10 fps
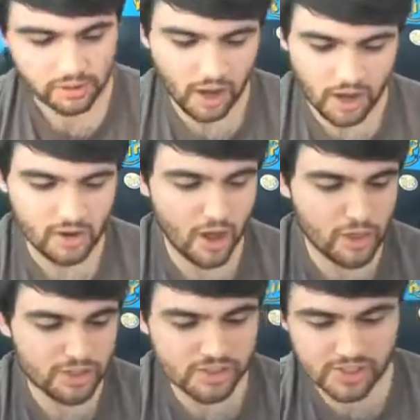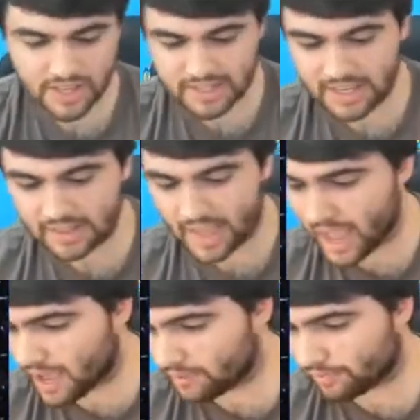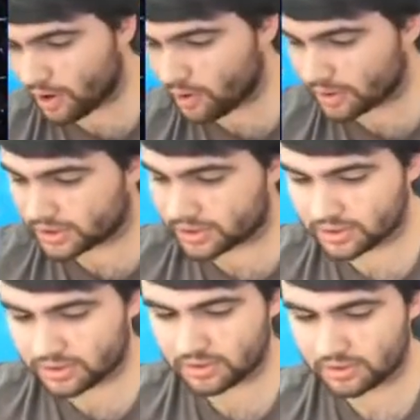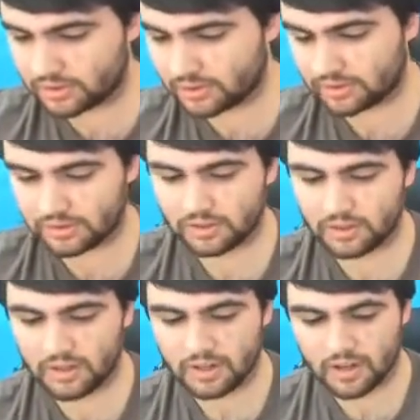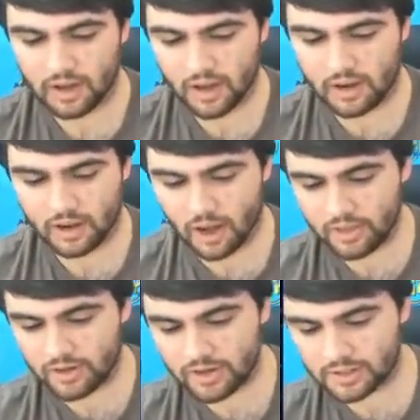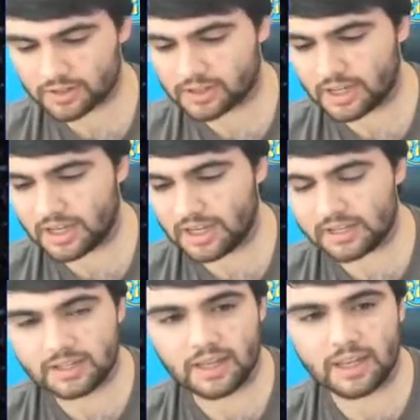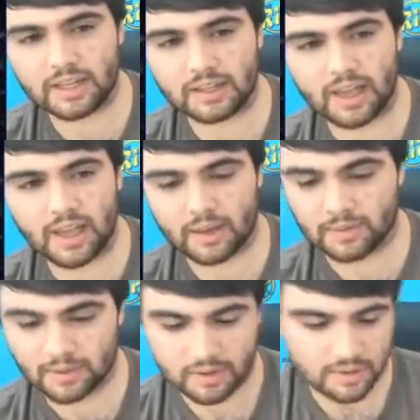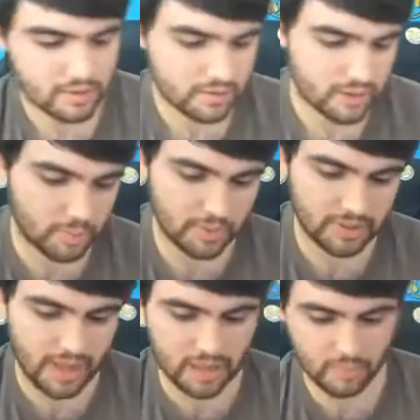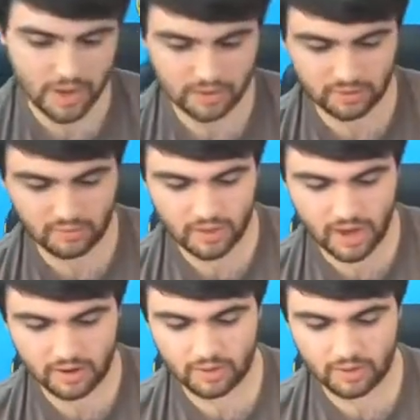Another CeeDee Lamb, folks. Another CeeDee Lamb. Let's put that in the penny sleeve there.